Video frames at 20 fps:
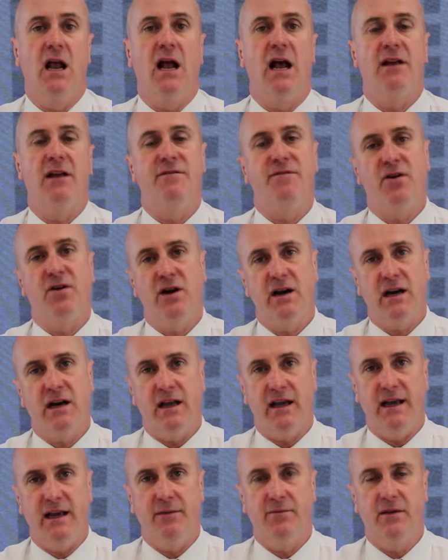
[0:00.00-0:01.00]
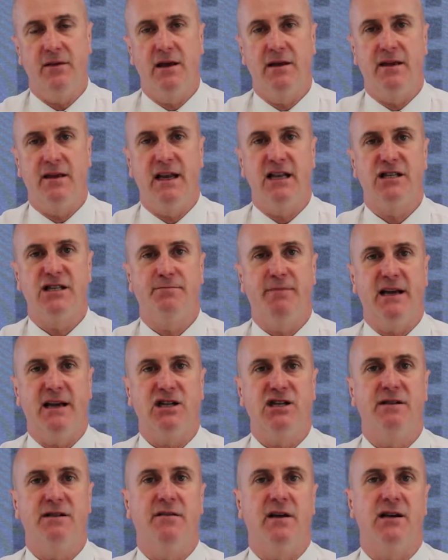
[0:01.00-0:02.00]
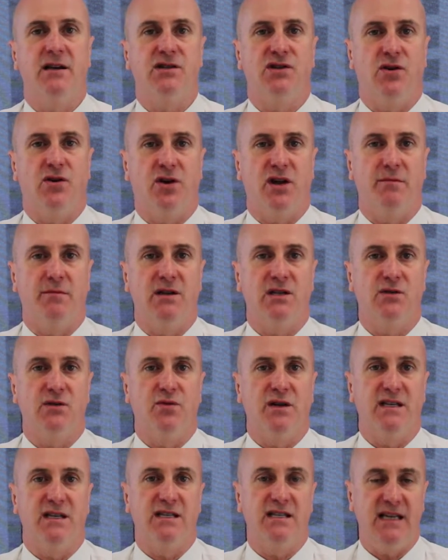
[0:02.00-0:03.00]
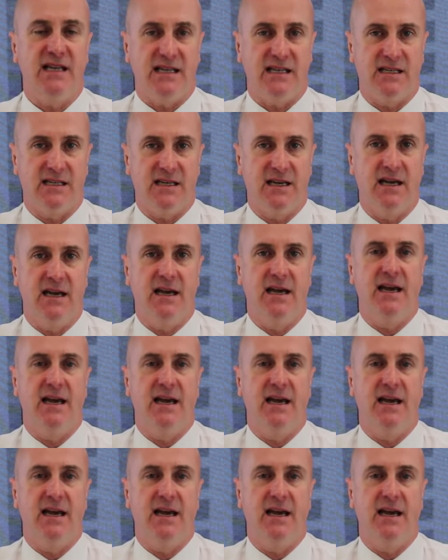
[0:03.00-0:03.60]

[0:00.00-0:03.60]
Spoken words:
And finally, that inspection of those documents would assist